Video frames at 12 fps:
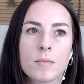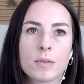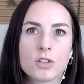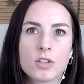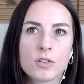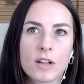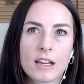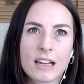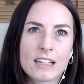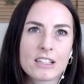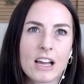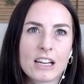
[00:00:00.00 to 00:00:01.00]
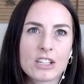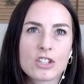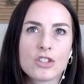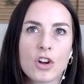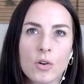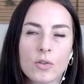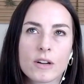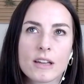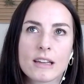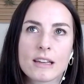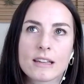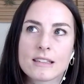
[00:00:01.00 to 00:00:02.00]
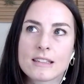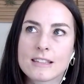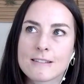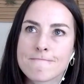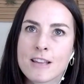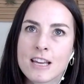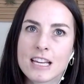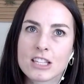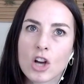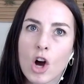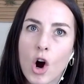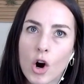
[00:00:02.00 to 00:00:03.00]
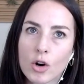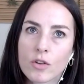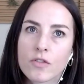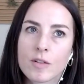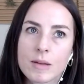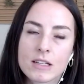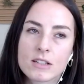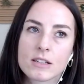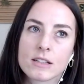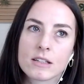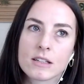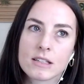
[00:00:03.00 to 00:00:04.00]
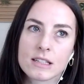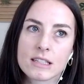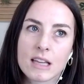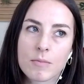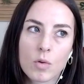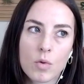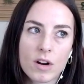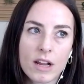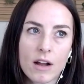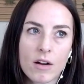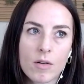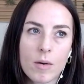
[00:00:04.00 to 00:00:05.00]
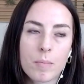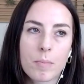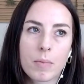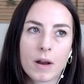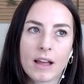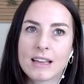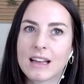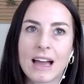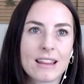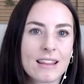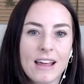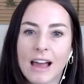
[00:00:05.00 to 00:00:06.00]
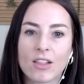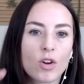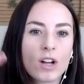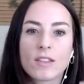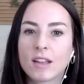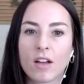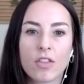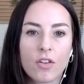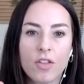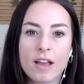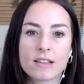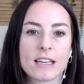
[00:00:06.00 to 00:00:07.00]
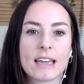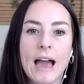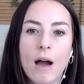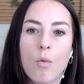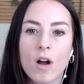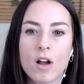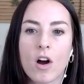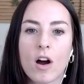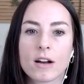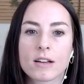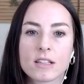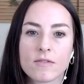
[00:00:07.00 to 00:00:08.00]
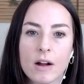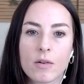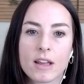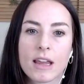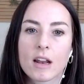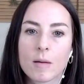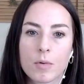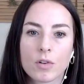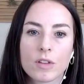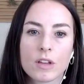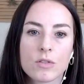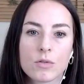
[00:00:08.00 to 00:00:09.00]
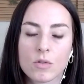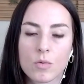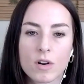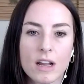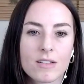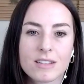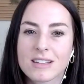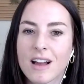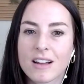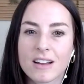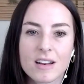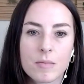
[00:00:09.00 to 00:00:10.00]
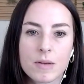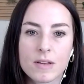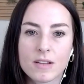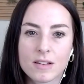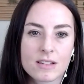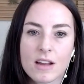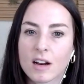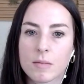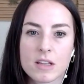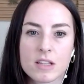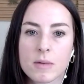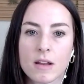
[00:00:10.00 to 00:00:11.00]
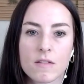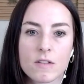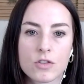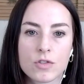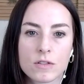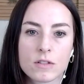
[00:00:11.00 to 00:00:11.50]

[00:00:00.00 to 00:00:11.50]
But two, like I, I just know it's, it's hard for me to to skip the workout but I, I look at the other things like at what cost if i were to get up early and do the workout it's not going to be it's not going to be as beneficial.